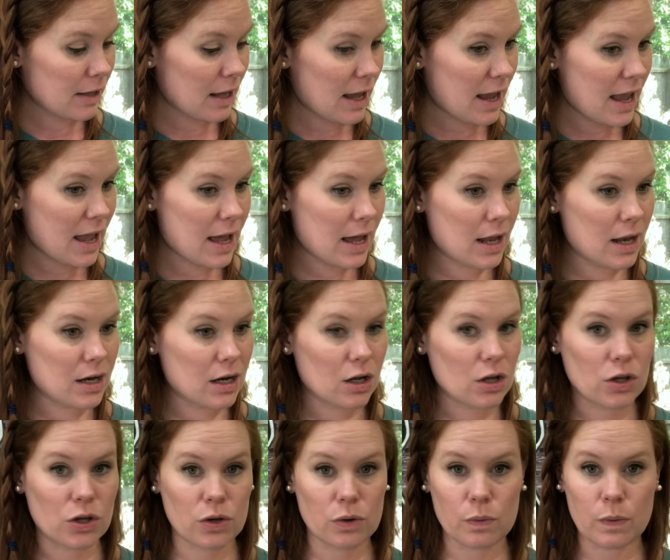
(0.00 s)
And
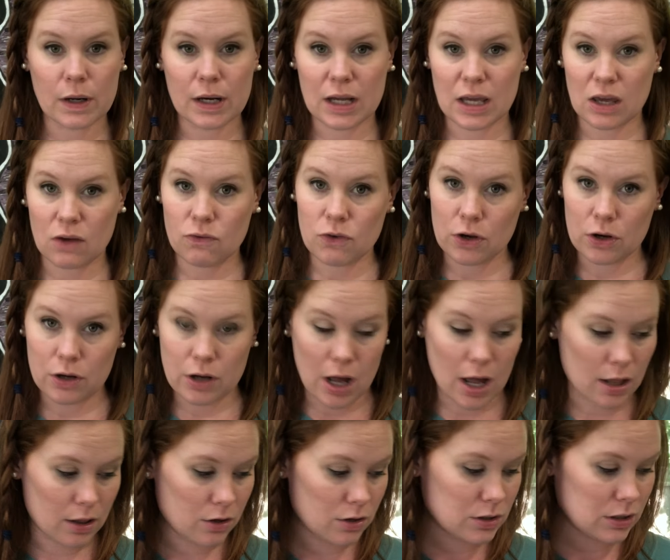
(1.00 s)
you wanna give your
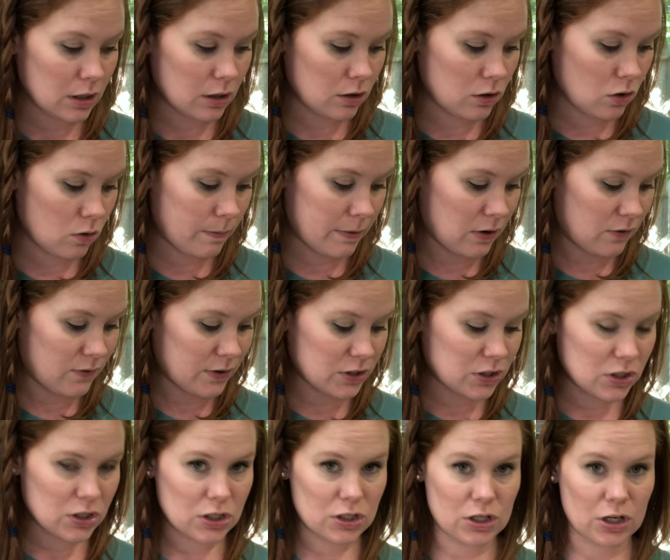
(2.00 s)
colors a little bit of a
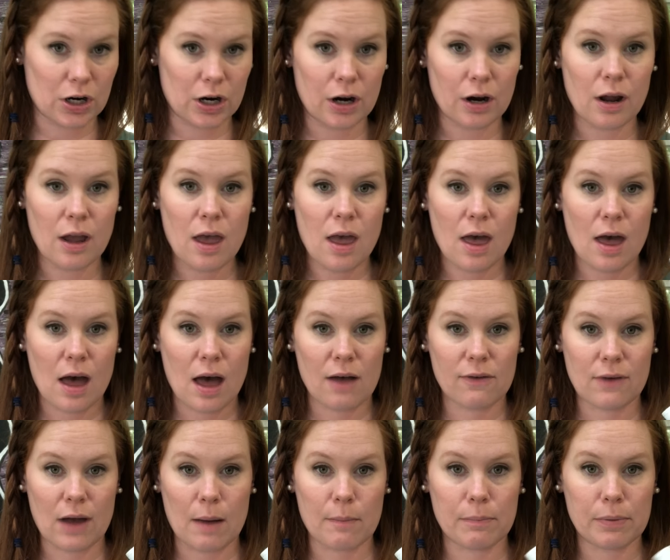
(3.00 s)
stir.
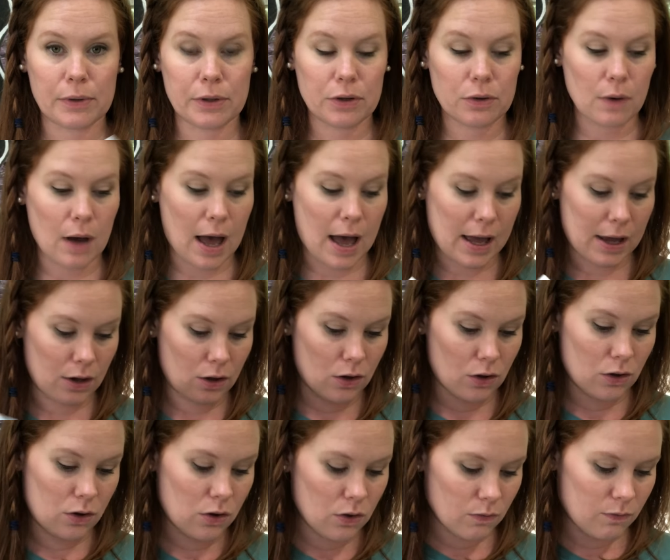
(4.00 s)
I've got Blue
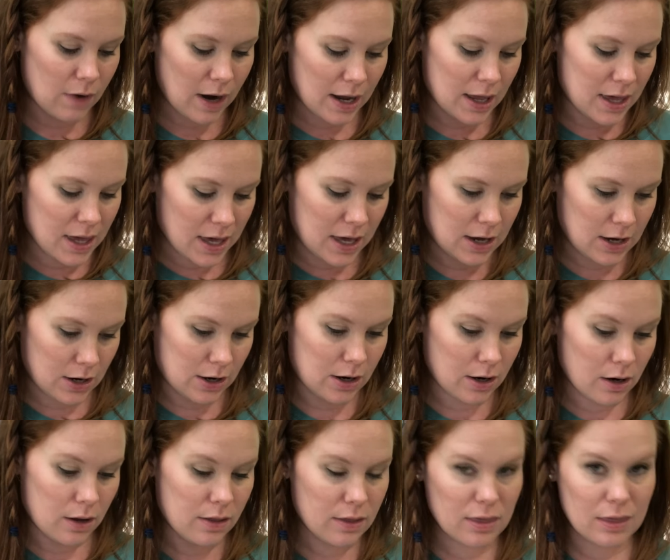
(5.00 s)
Isle right
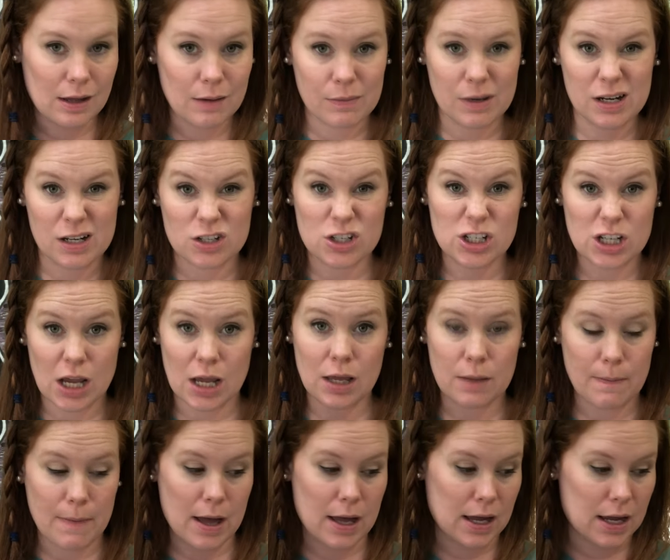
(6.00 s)
here. I'm gonna shake
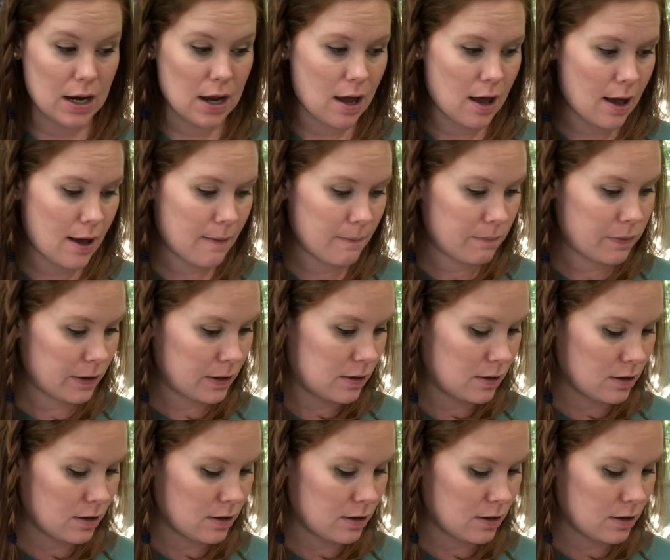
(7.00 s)
mine up.